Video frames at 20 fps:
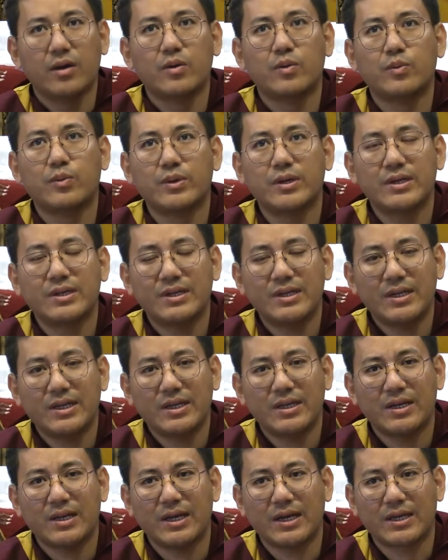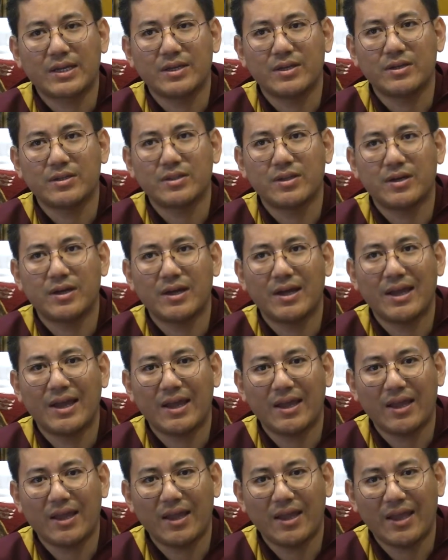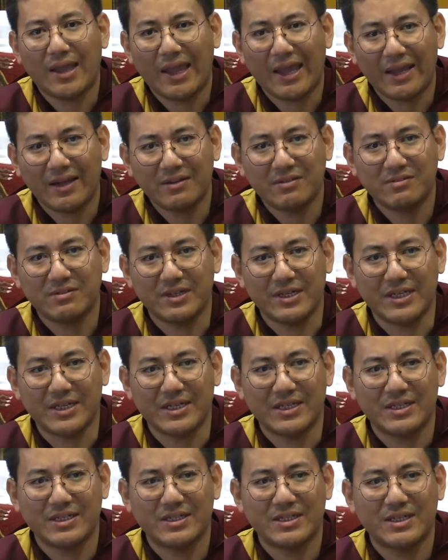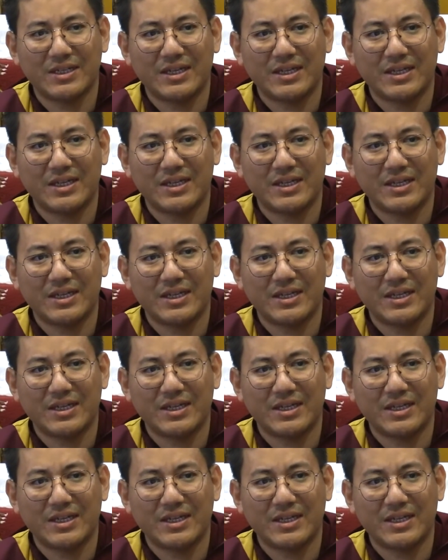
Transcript: very like angry